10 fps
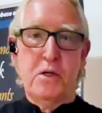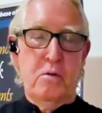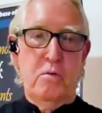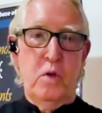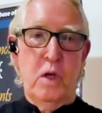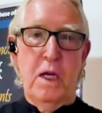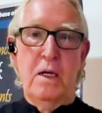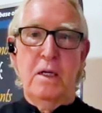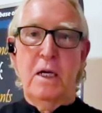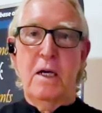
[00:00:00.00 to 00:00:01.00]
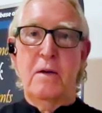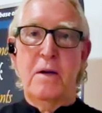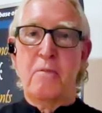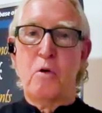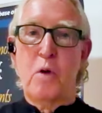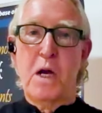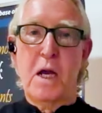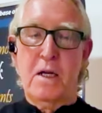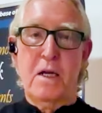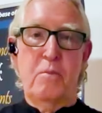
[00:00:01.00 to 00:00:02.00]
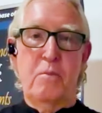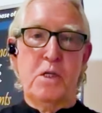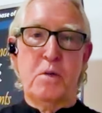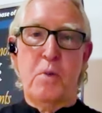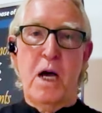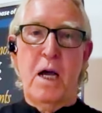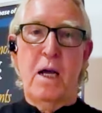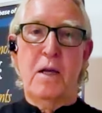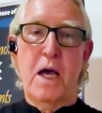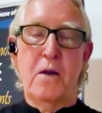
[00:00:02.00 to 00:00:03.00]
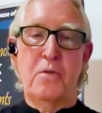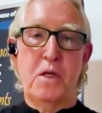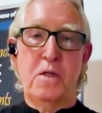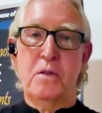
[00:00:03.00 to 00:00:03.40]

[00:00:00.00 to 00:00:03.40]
into, and never run out of companies to buy down at